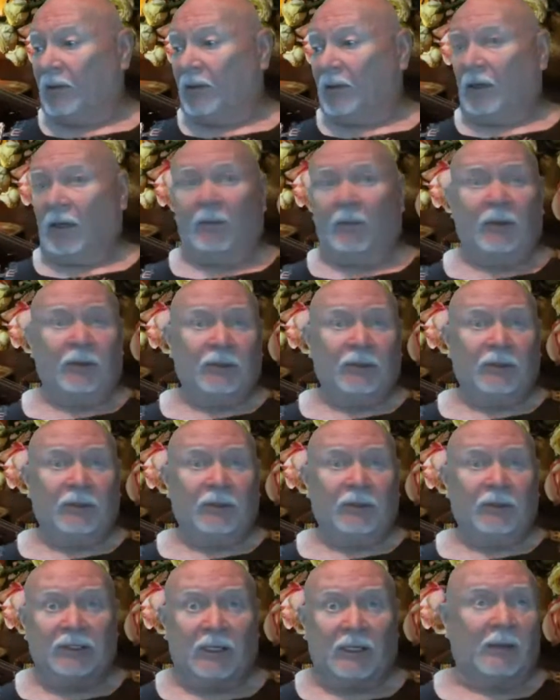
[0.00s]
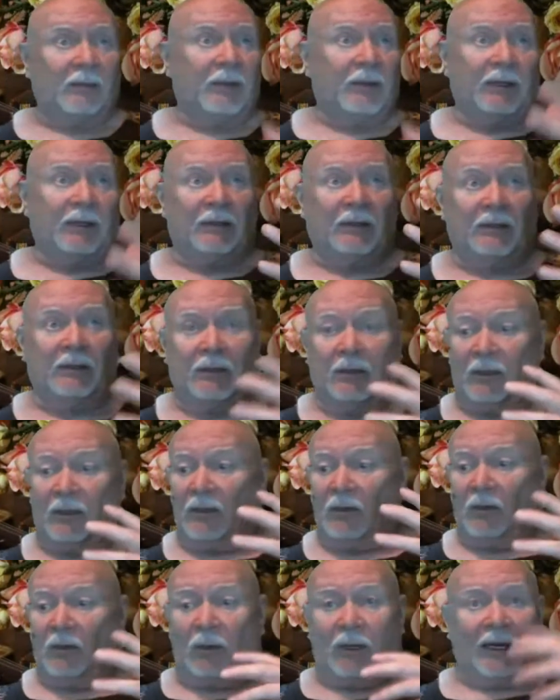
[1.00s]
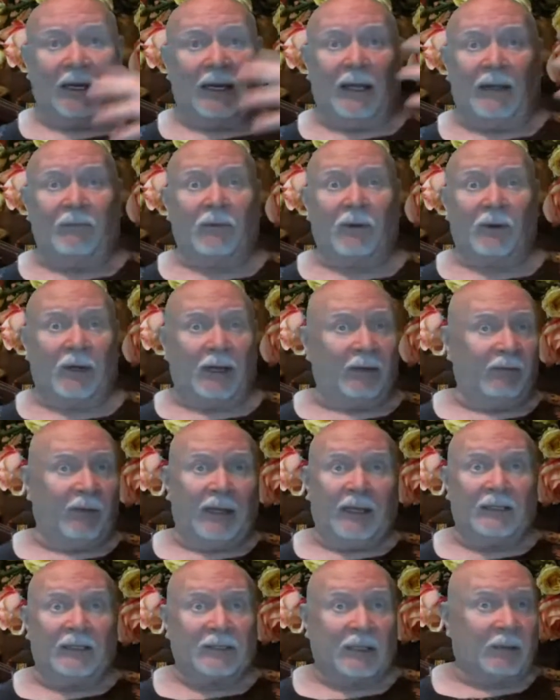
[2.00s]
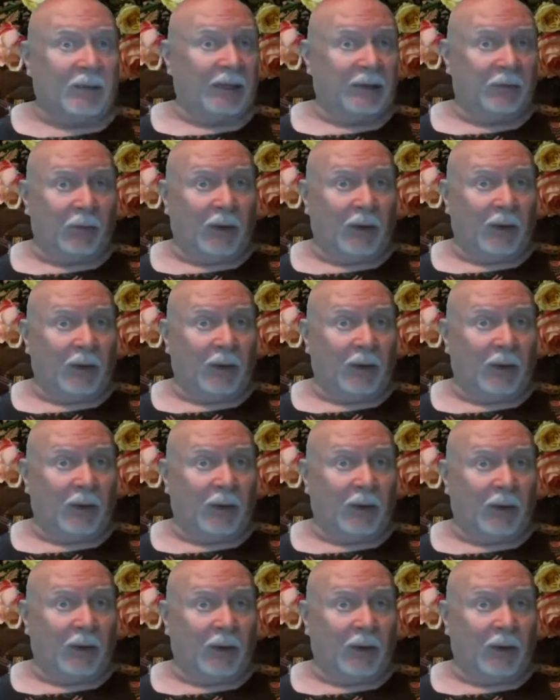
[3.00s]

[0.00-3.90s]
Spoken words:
a beautician, I've been whatever events, I've been with.